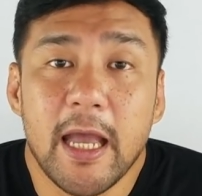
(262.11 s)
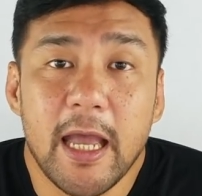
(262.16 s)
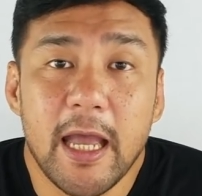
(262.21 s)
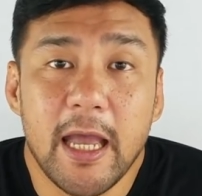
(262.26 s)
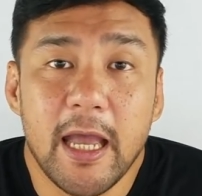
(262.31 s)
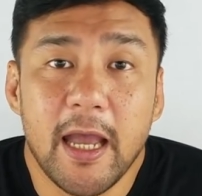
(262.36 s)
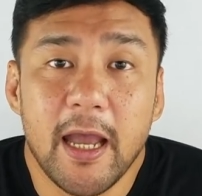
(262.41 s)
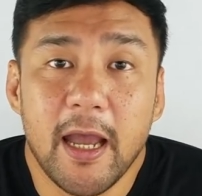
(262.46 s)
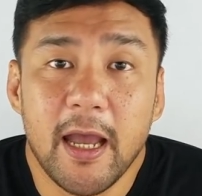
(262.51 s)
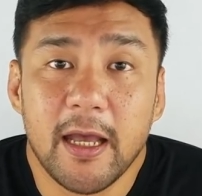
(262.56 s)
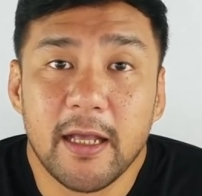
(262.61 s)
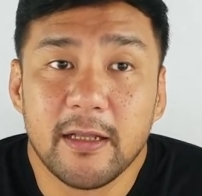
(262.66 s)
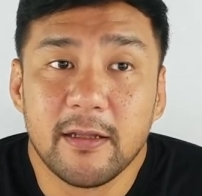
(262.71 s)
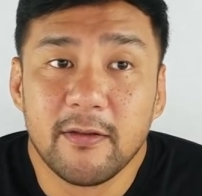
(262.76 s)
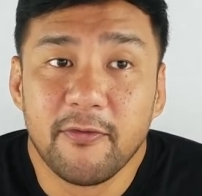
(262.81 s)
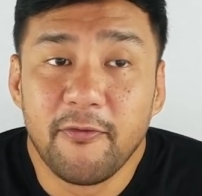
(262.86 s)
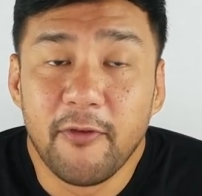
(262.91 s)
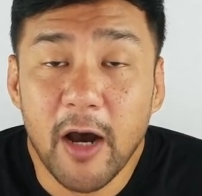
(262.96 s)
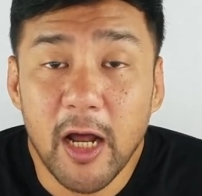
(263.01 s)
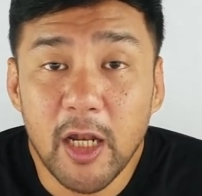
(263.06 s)
And
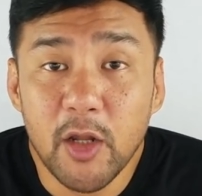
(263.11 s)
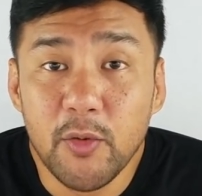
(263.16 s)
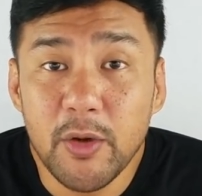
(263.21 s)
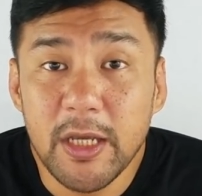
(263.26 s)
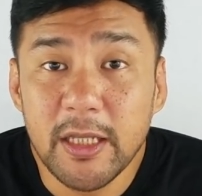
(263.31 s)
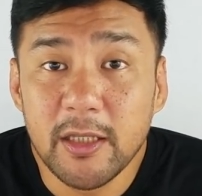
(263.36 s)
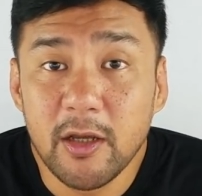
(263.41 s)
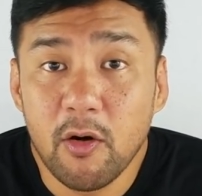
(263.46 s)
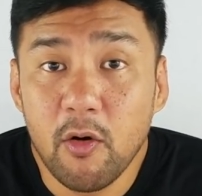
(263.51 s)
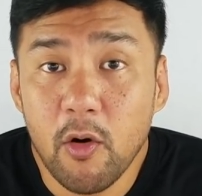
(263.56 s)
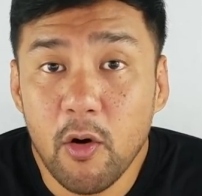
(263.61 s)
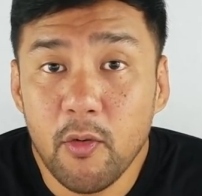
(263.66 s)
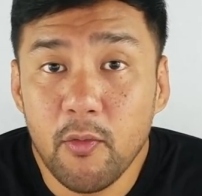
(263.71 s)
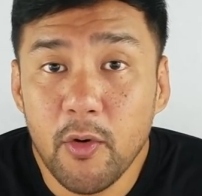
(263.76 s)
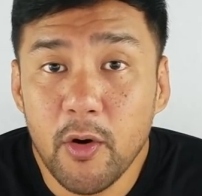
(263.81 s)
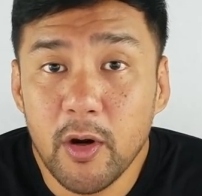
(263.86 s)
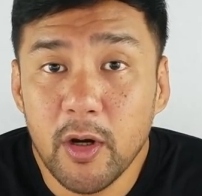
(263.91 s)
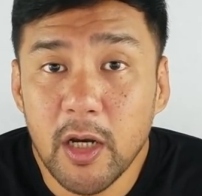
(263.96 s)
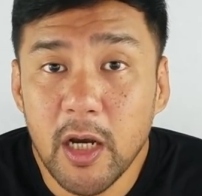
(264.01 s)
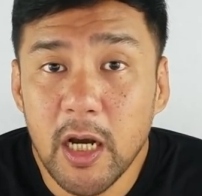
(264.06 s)
following the core
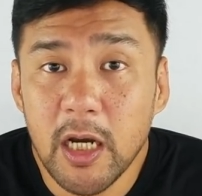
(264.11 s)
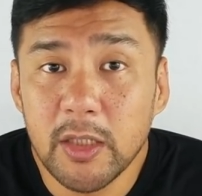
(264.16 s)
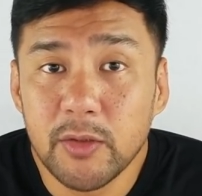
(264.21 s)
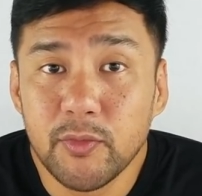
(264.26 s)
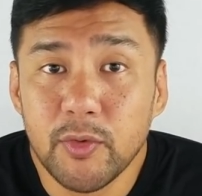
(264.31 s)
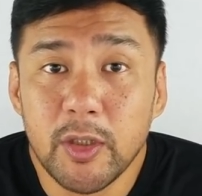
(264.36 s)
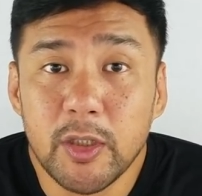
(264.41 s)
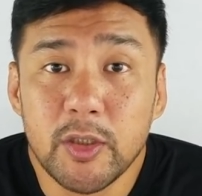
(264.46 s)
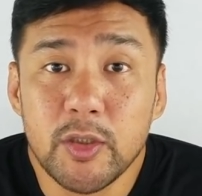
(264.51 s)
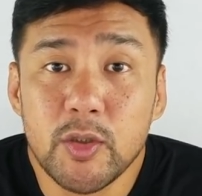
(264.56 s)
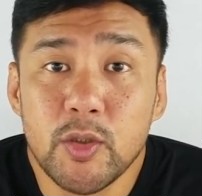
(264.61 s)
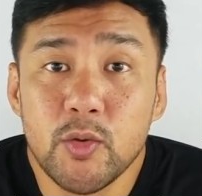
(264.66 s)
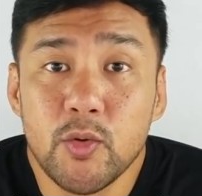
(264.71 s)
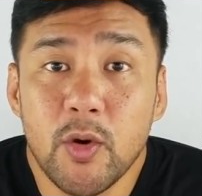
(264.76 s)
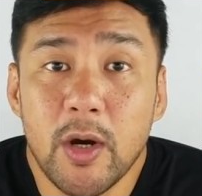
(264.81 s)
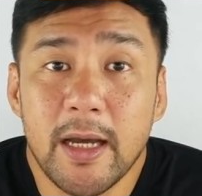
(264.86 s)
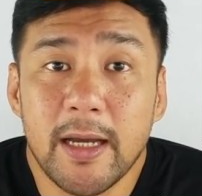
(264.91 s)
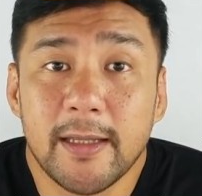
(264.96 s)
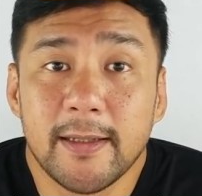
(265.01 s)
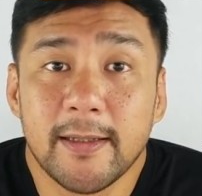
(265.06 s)
workout, we'll
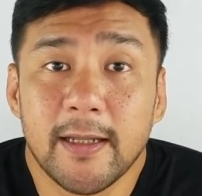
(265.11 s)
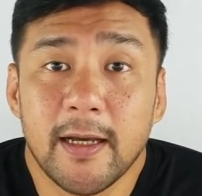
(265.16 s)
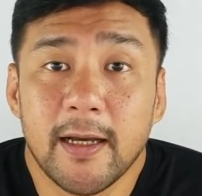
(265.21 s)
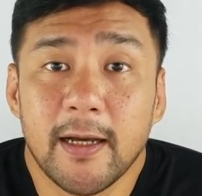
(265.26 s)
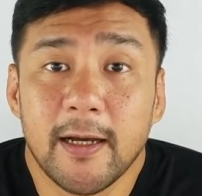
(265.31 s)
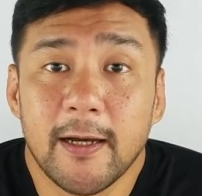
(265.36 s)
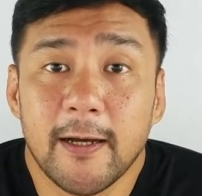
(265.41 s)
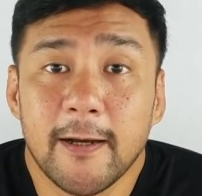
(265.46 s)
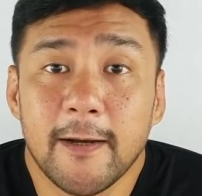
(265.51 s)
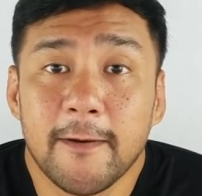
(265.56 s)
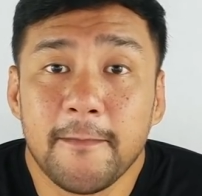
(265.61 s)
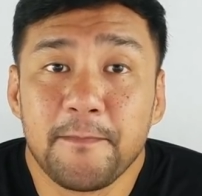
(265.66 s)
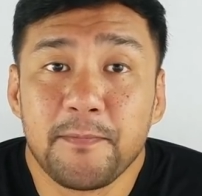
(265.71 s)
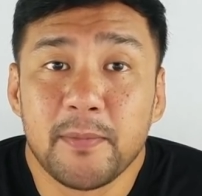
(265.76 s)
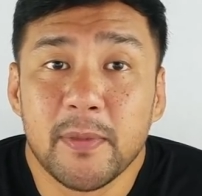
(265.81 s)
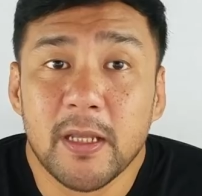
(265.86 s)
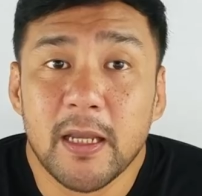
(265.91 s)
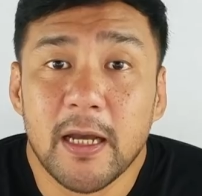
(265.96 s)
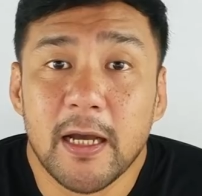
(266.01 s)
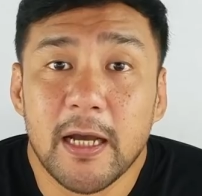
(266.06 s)
do an uh,
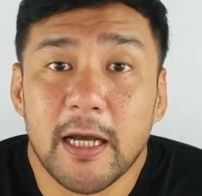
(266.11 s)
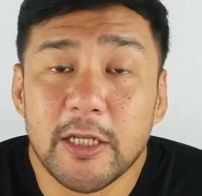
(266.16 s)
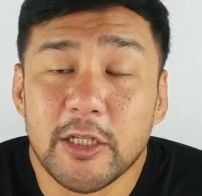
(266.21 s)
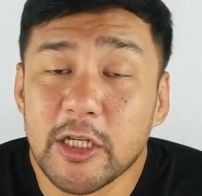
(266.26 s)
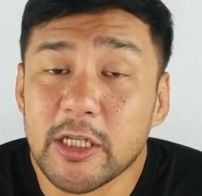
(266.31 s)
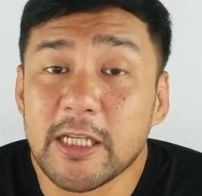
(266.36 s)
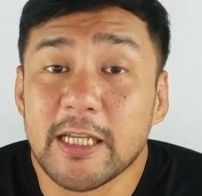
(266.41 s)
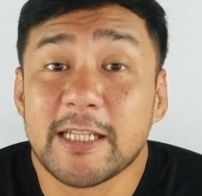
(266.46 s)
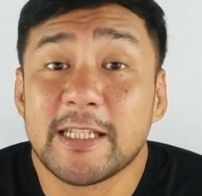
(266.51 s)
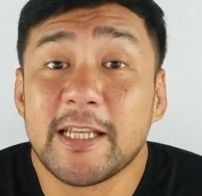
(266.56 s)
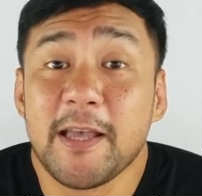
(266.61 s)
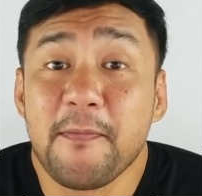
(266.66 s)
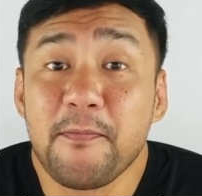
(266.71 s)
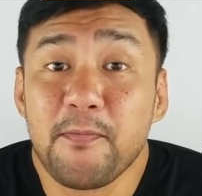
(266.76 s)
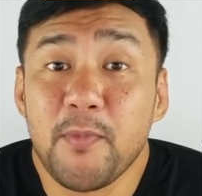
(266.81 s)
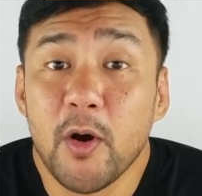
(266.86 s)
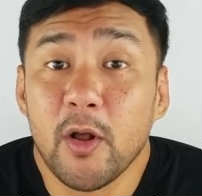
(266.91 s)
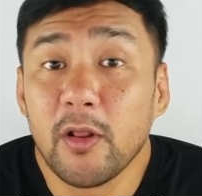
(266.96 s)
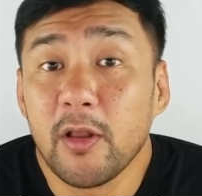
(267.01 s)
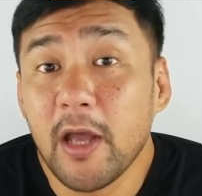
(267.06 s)
just a
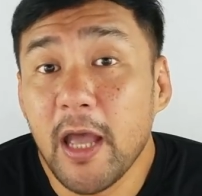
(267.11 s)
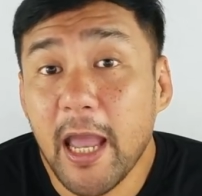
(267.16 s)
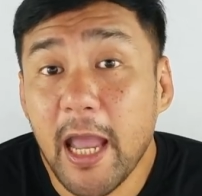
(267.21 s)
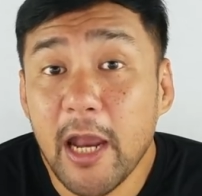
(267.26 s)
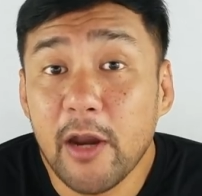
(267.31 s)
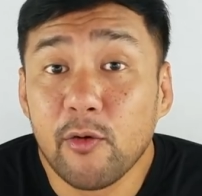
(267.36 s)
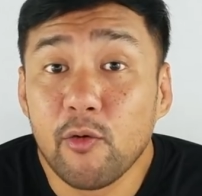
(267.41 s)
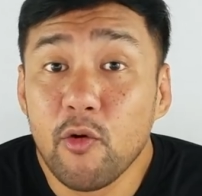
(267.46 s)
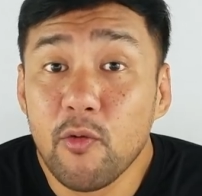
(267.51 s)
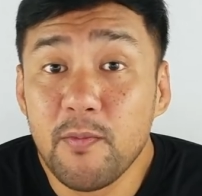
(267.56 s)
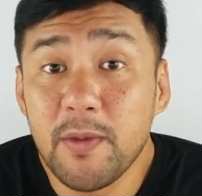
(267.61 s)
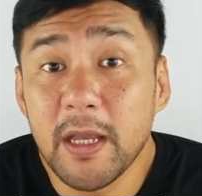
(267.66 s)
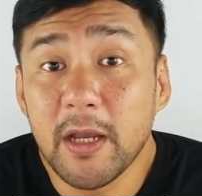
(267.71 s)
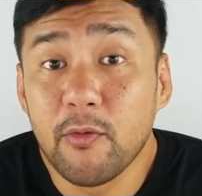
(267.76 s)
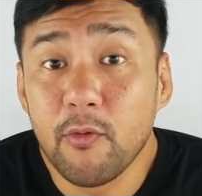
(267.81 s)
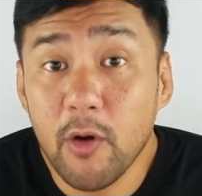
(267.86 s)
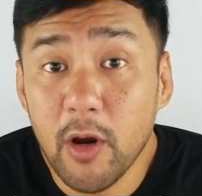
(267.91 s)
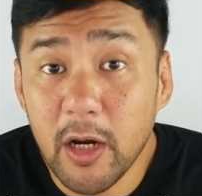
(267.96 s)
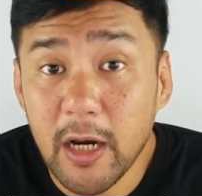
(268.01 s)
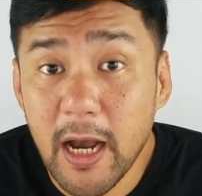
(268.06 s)
simple
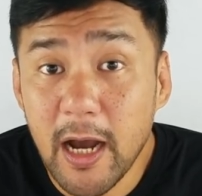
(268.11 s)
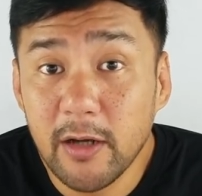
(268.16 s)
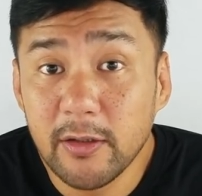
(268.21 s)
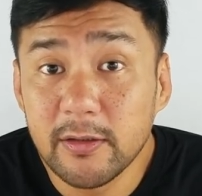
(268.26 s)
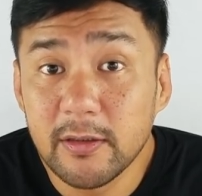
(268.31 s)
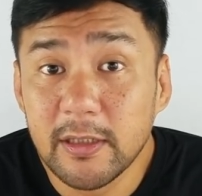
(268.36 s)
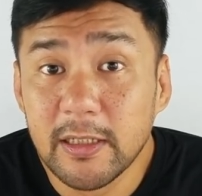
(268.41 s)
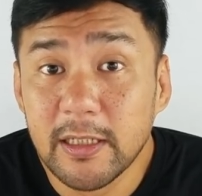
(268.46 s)
aerobic workout